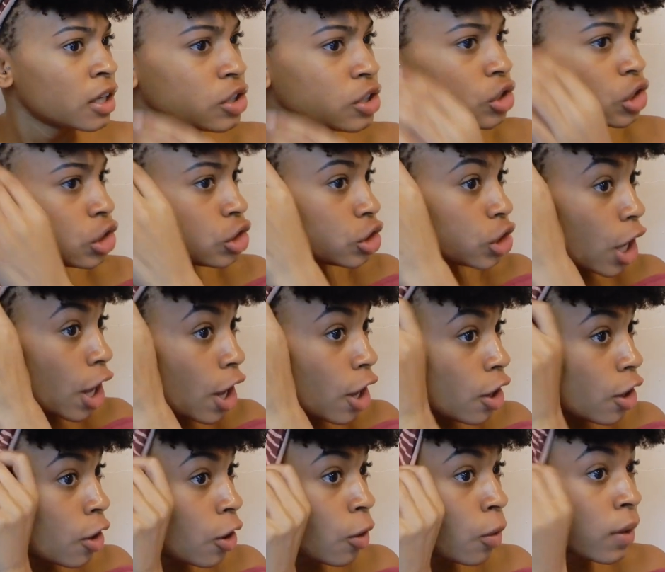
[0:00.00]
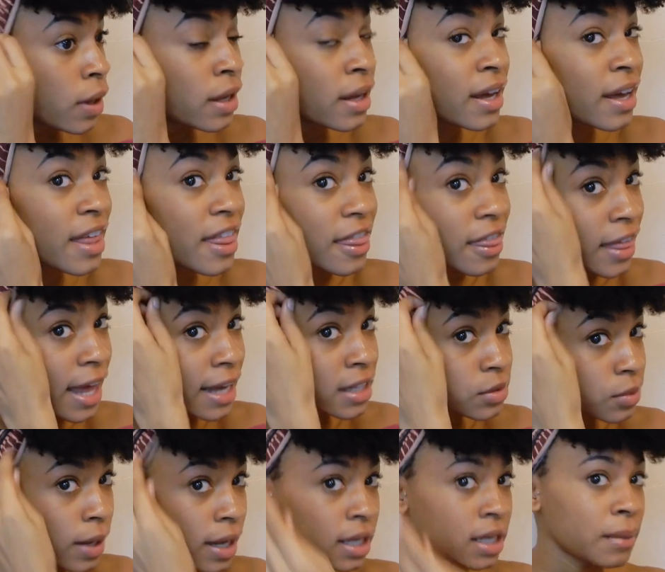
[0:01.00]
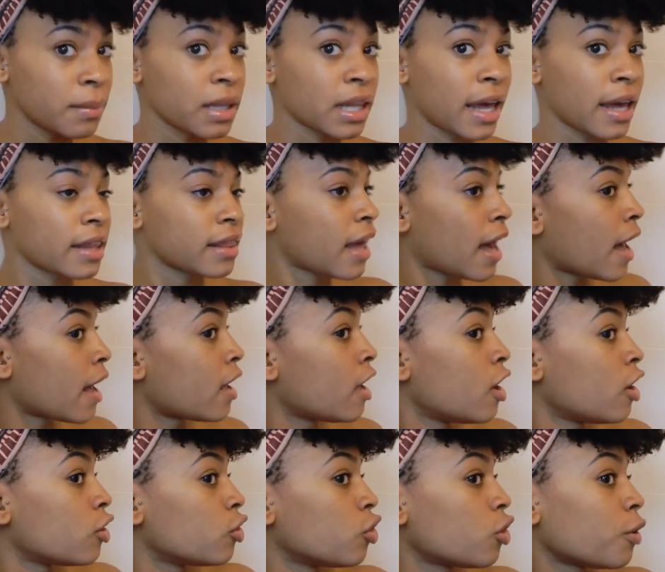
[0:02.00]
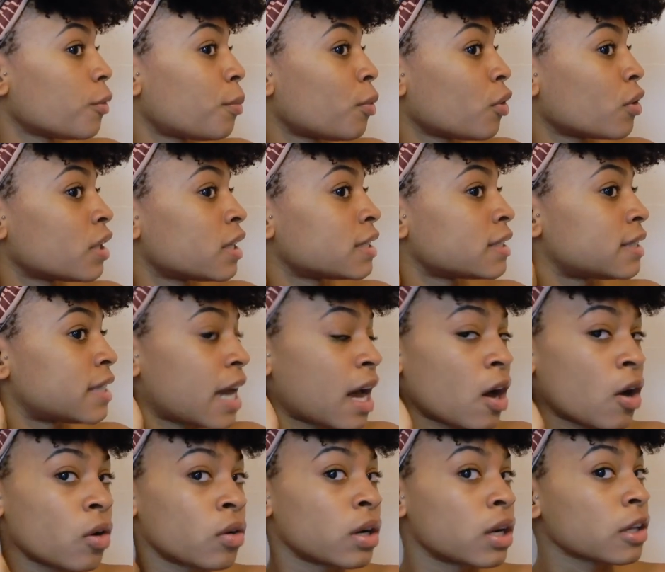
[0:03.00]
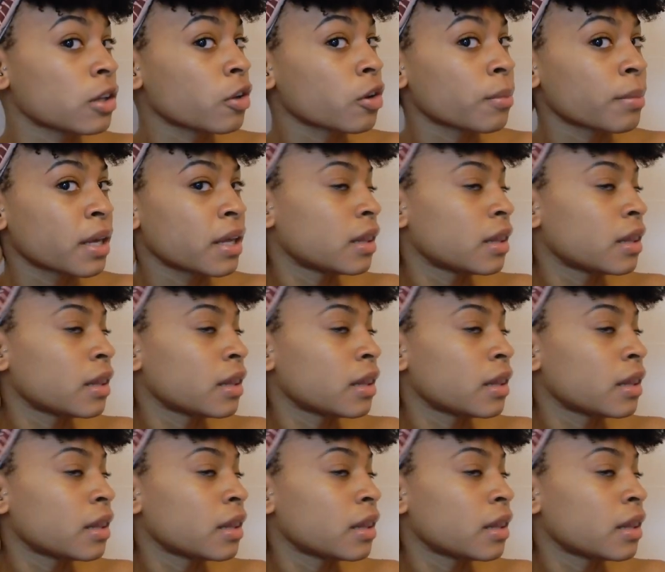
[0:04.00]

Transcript: So that's why I keep it like that. You could pull this down a little